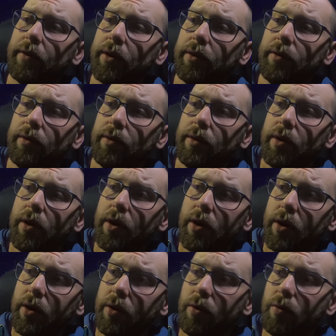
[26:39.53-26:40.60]
of you
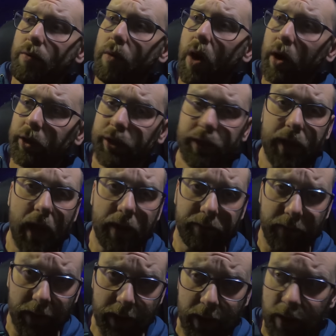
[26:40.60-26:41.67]
who watched that
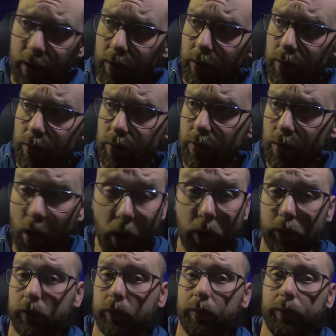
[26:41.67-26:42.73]
video who
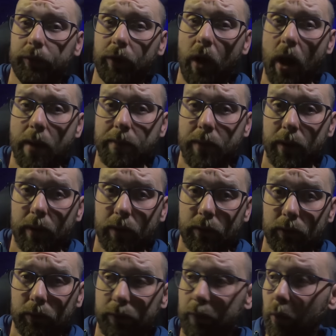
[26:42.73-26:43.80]
aren't subscribed.
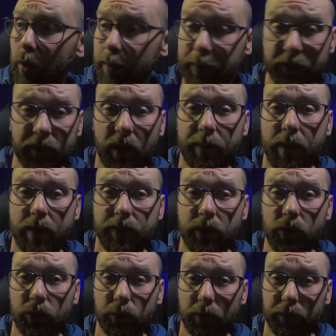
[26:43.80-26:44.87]
40% of my
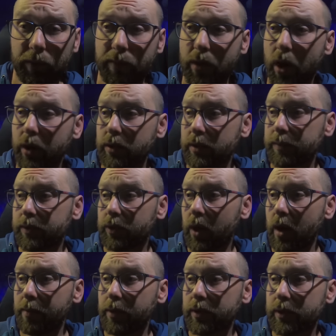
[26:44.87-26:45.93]
views were from non
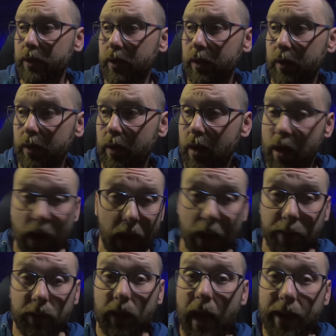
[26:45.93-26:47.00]
subscribers. And
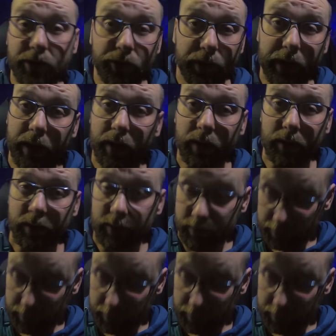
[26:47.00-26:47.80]
I'm glad you're here.